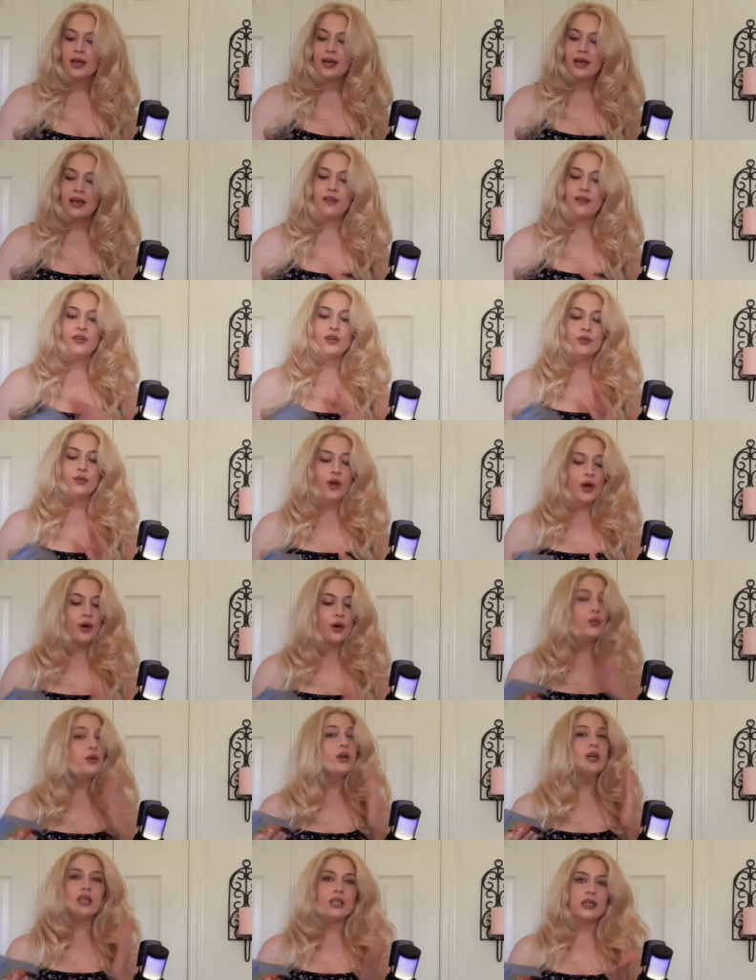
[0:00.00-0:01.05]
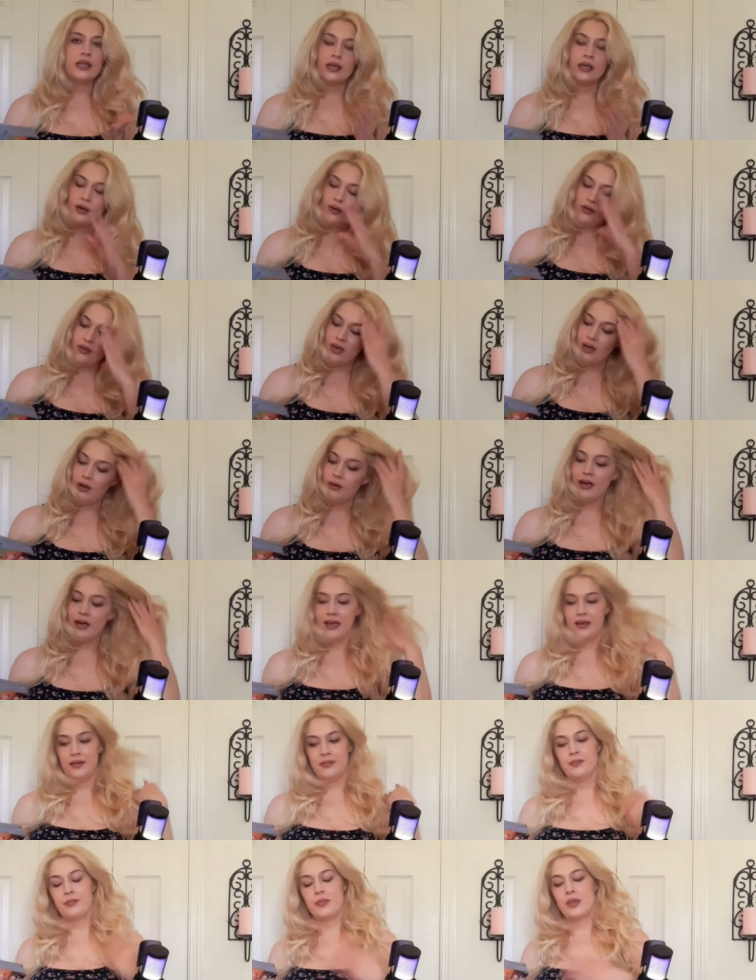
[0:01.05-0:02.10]
If you know, you know, all
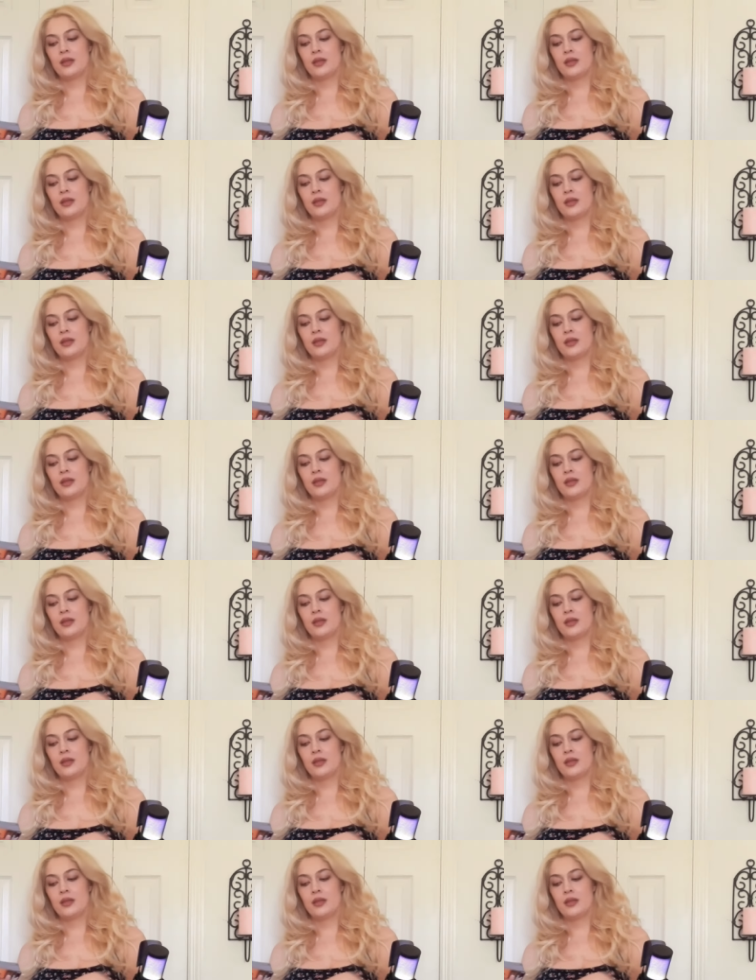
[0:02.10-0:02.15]
right?